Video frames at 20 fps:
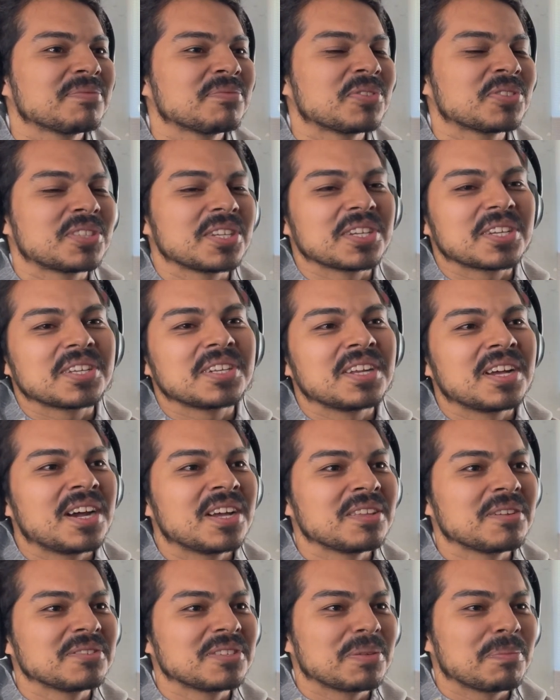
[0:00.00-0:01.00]
Second, I thought
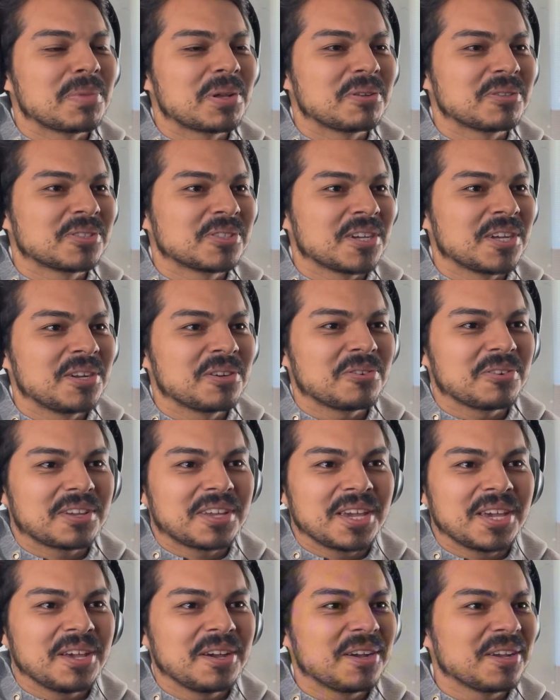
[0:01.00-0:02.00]
it was like Metal Sonic or
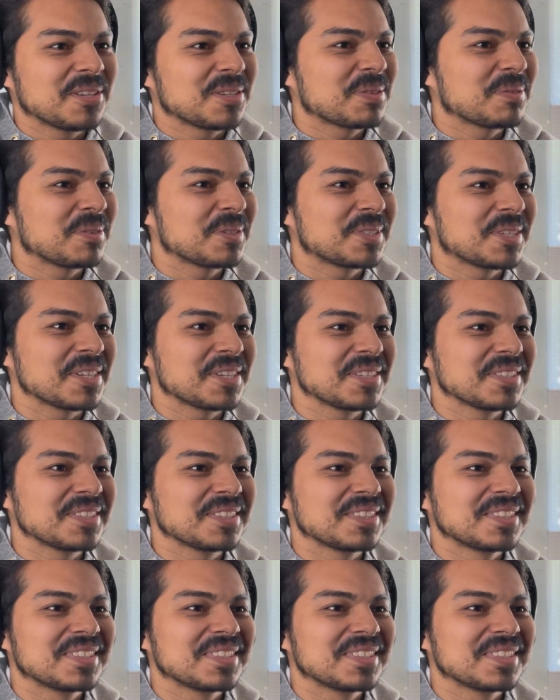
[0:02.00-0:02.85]
Chaos for a second.